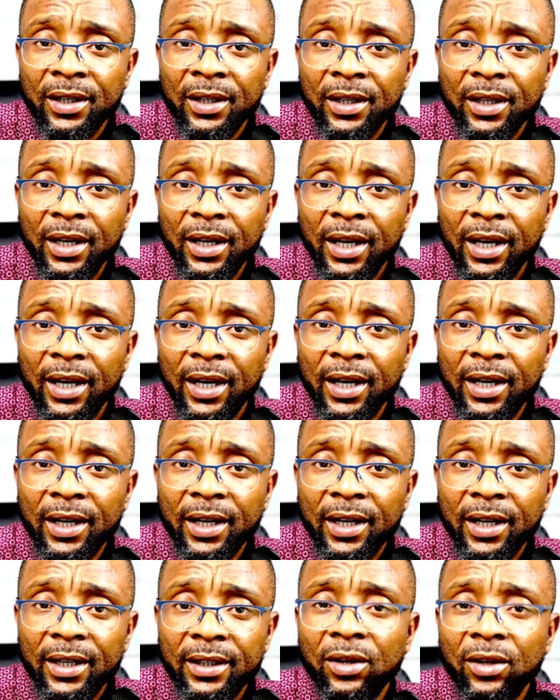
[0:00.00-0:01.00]

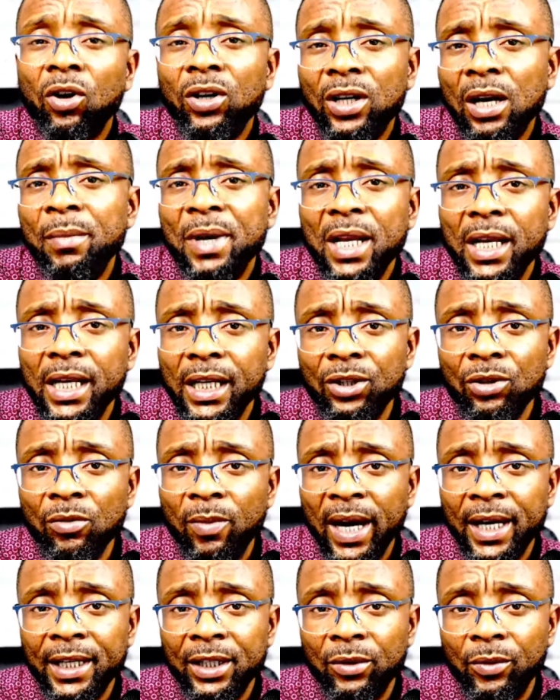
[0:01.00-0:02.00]
they call them illegal, by
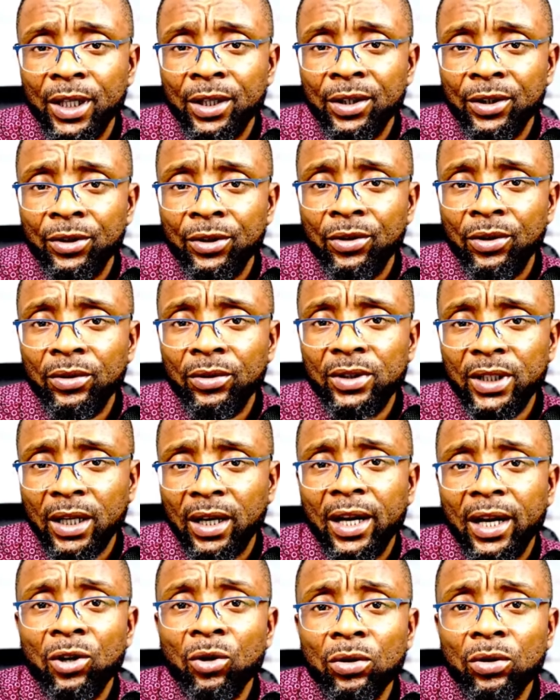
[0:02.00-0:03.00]
the way, you know, there are
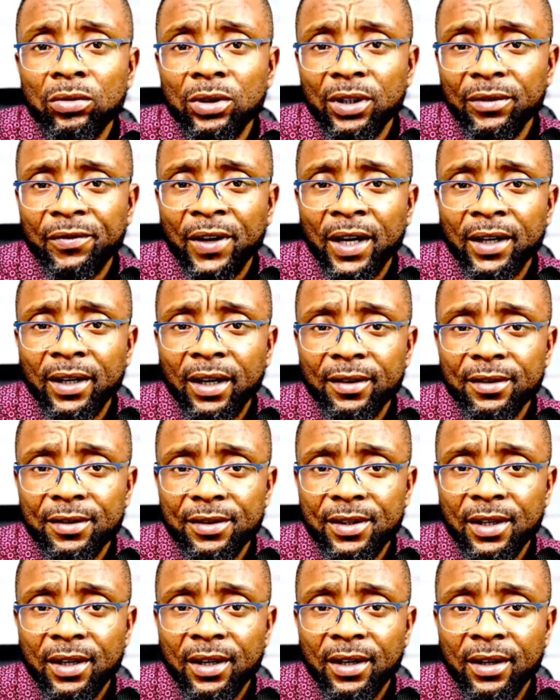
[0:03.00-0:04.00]
local refineries
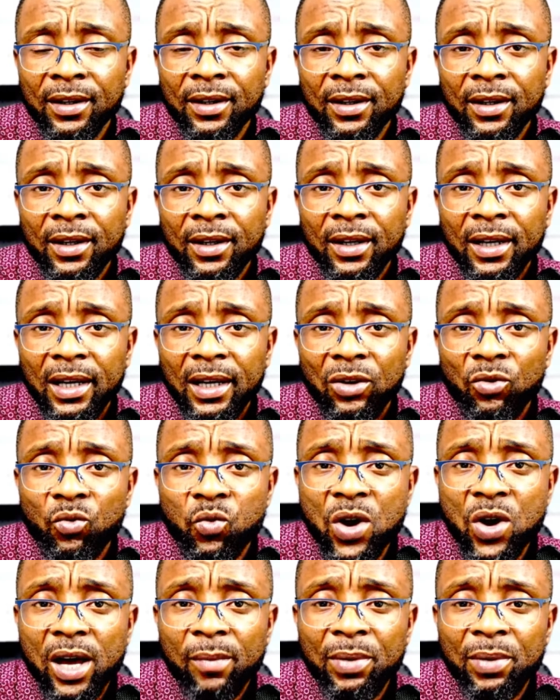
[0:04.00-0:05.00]
there where
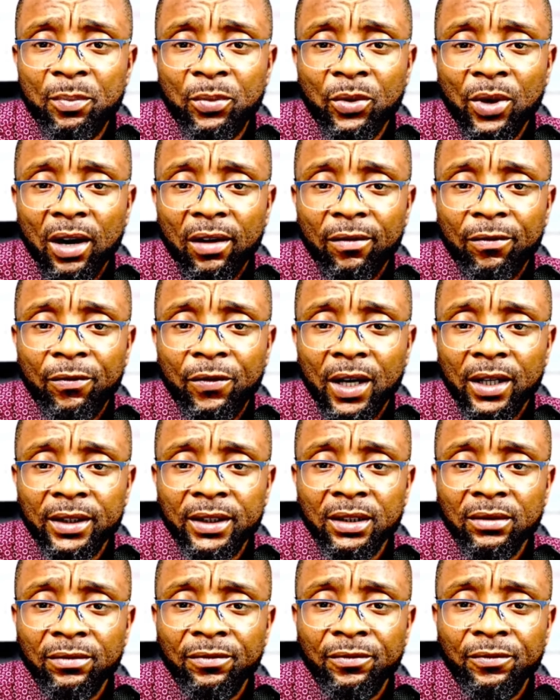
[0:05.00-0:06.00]
people have
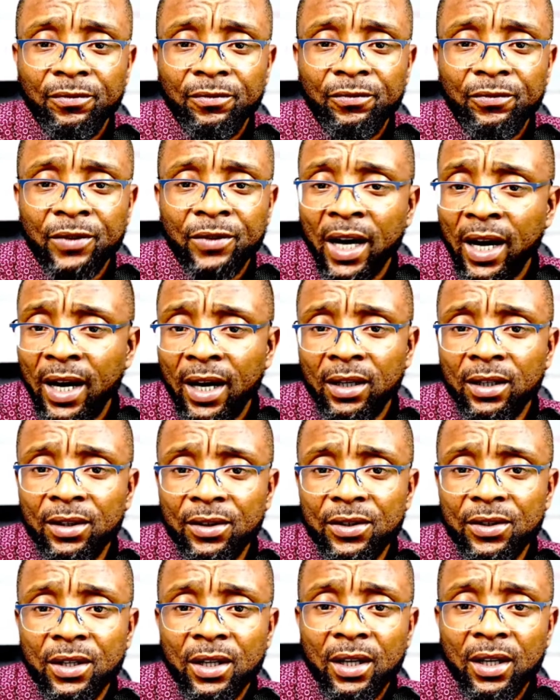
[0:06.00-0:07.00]
devised
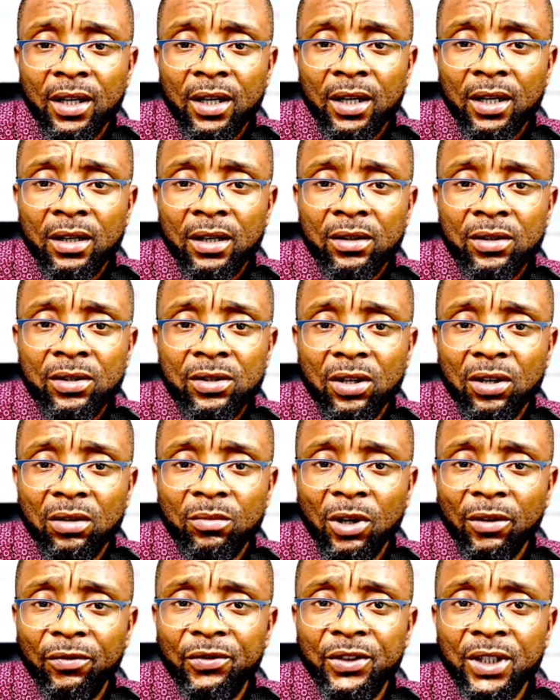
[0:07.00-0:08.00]
some
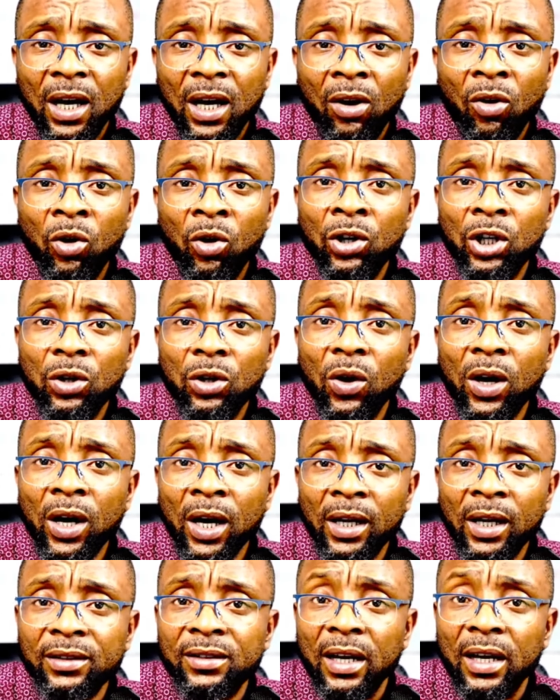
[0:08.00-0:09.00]
of their own local
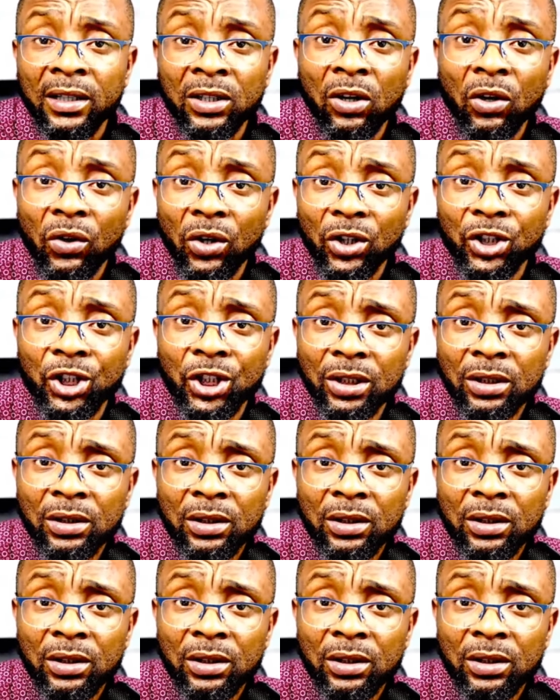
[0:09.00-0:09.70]
technology